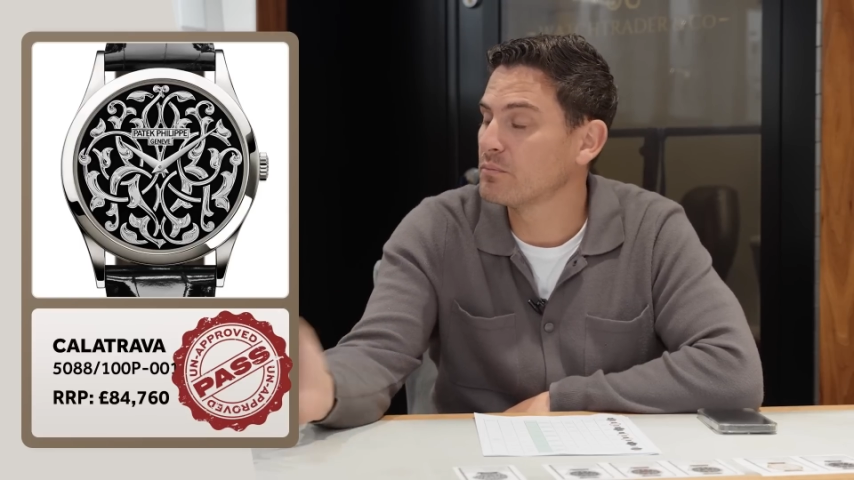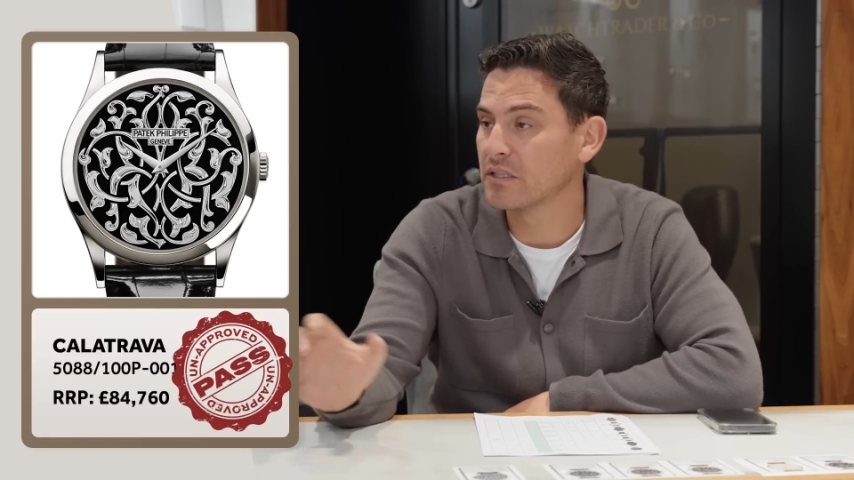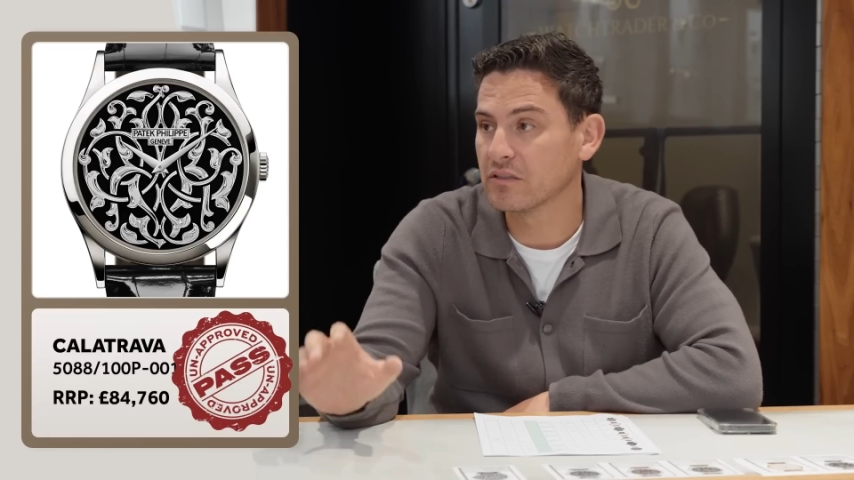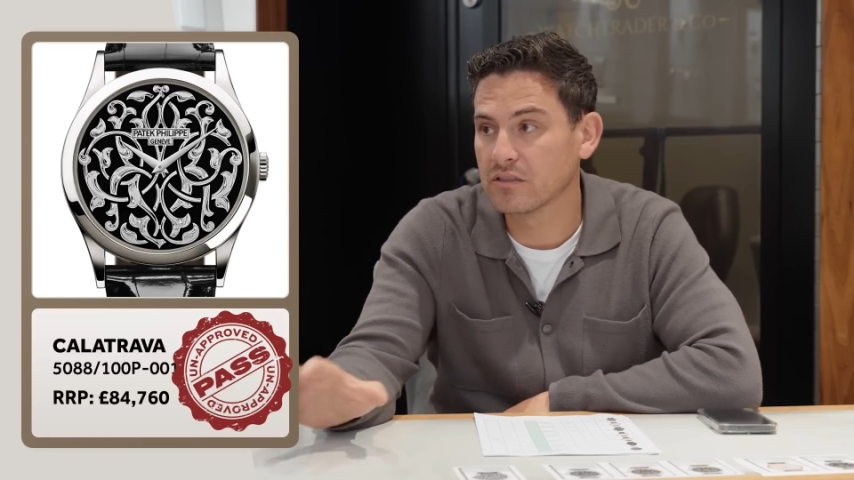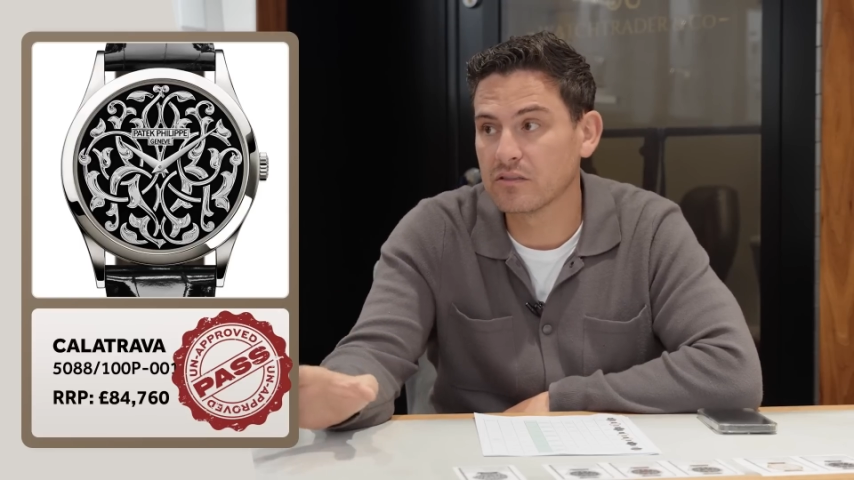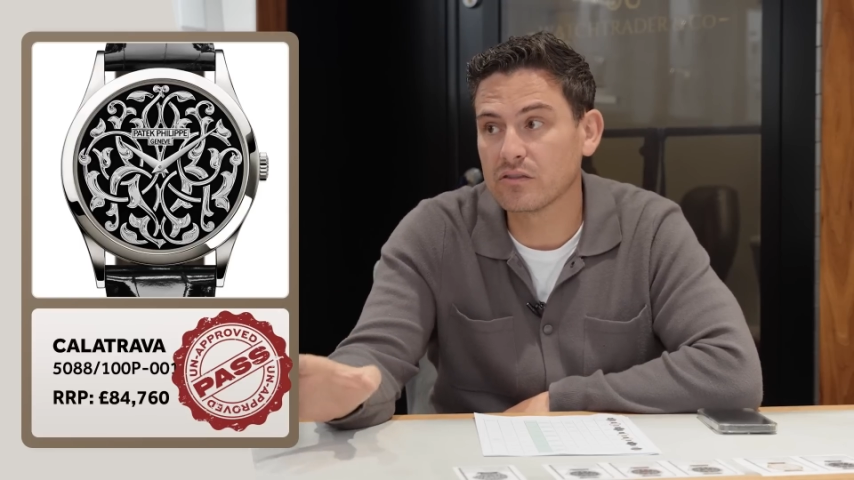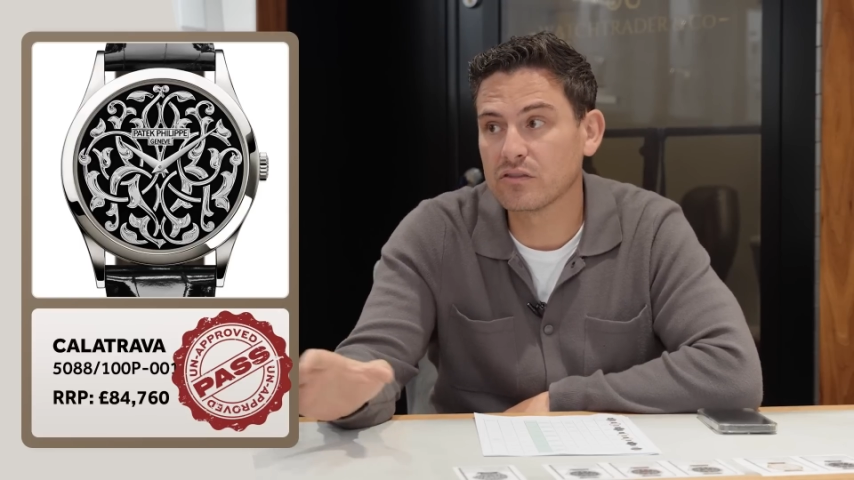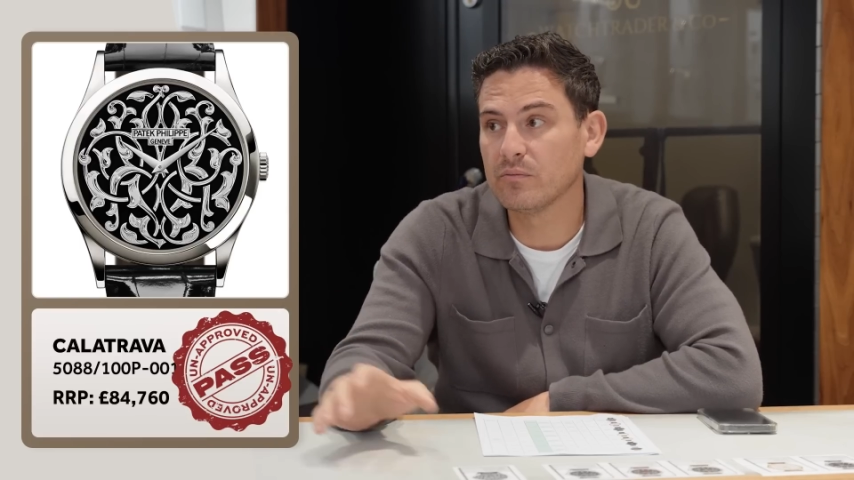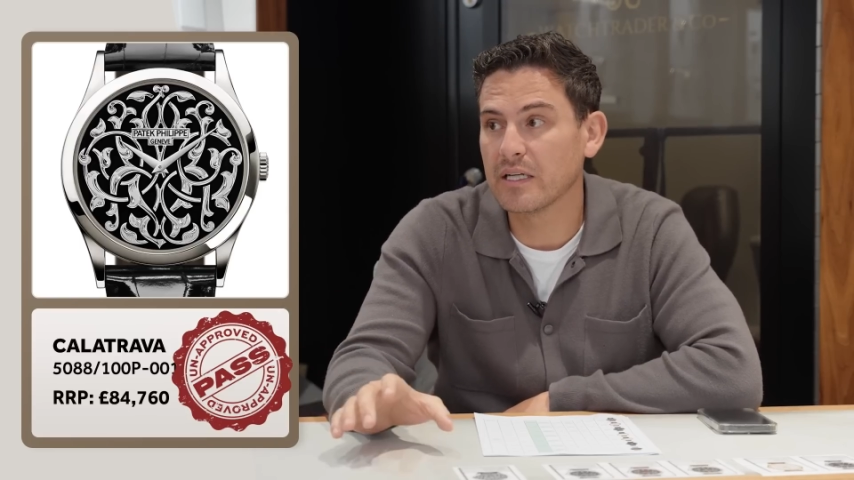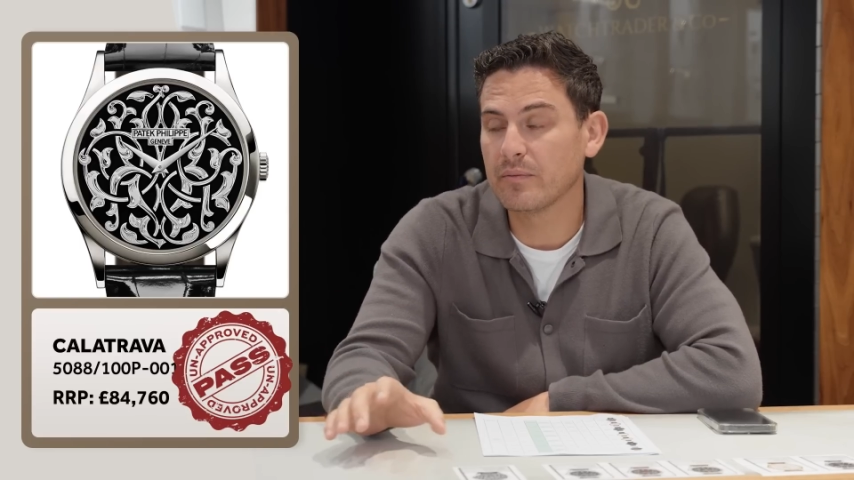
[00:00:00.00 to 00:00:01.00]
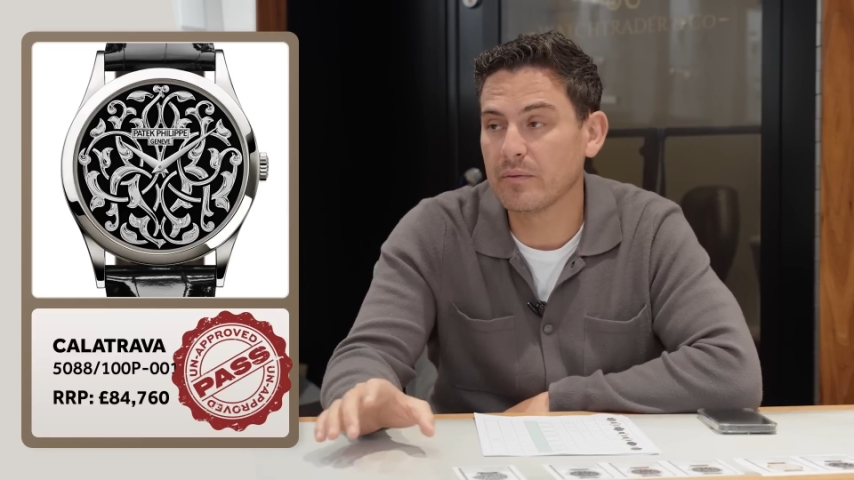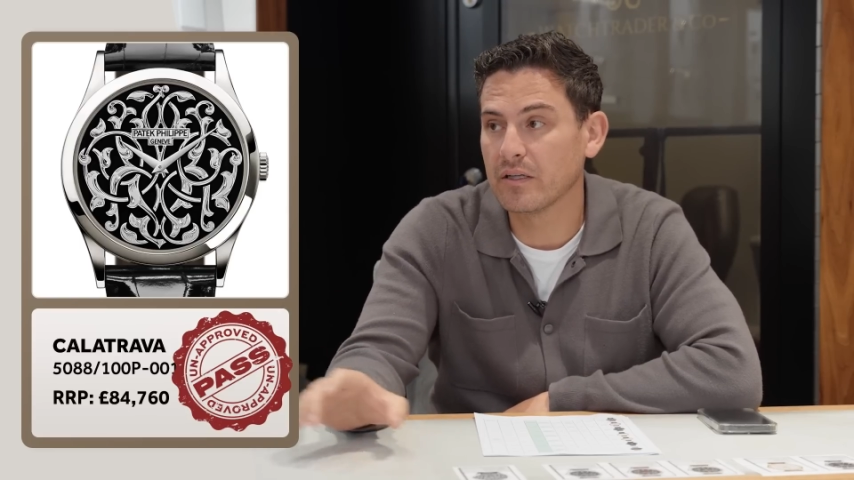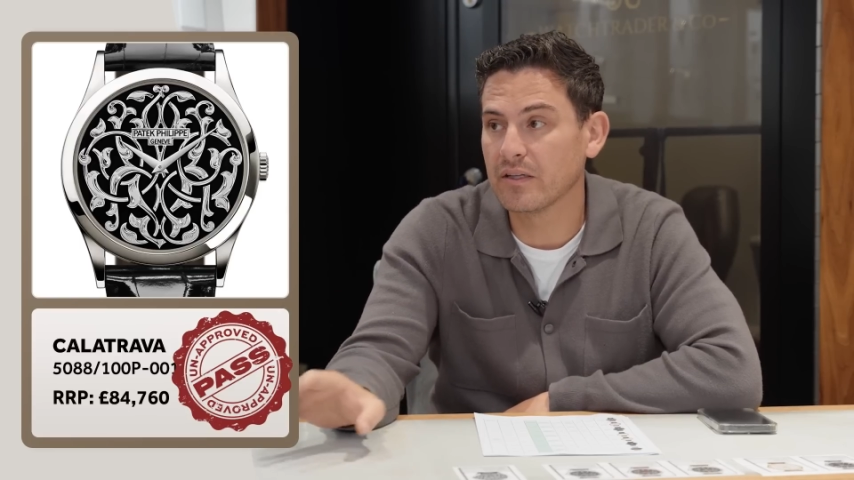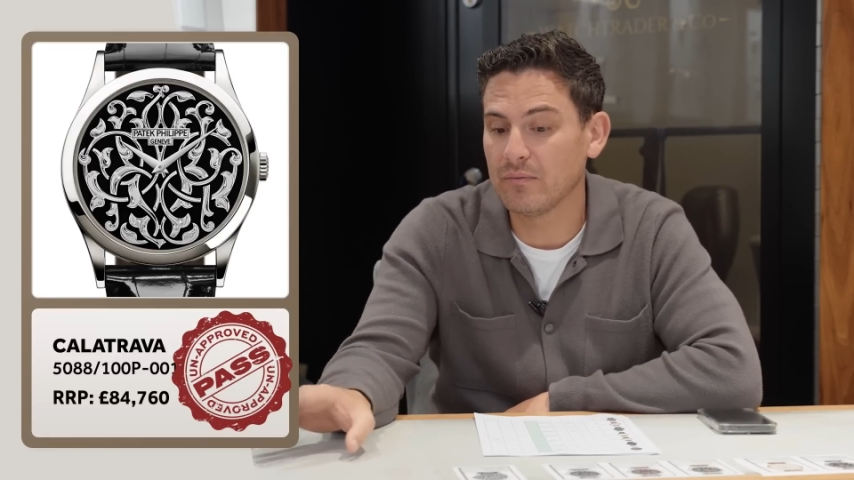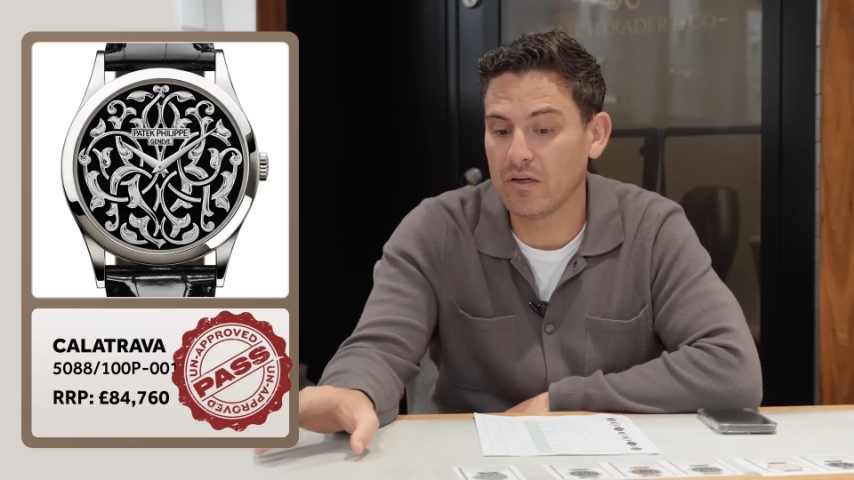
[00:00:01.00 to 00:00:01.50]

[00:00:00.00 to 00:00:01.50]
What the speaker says: because there's not so many people in the